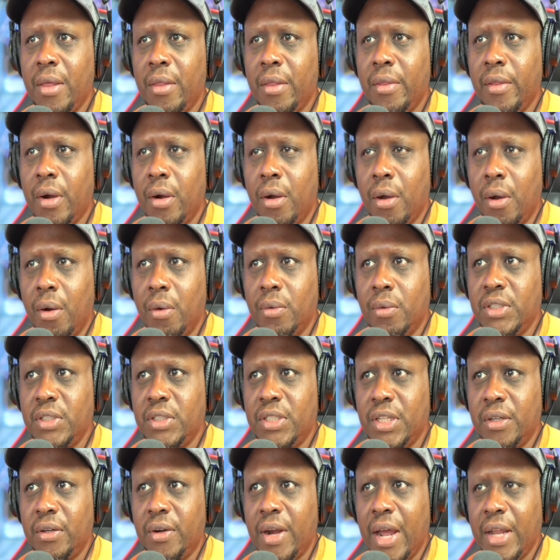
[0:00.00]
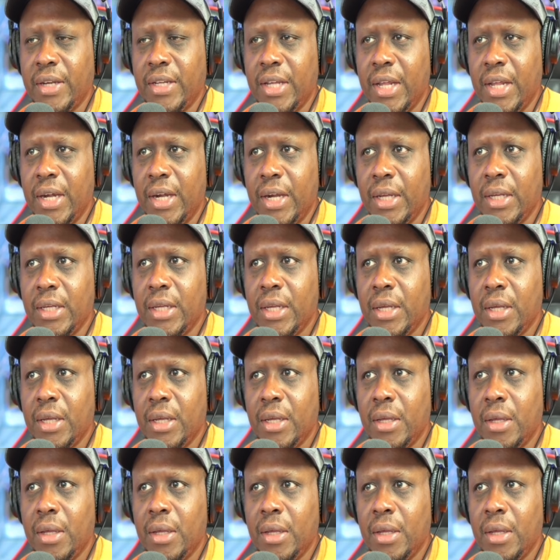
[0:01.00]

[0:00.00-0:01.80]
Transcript: their own gender identity,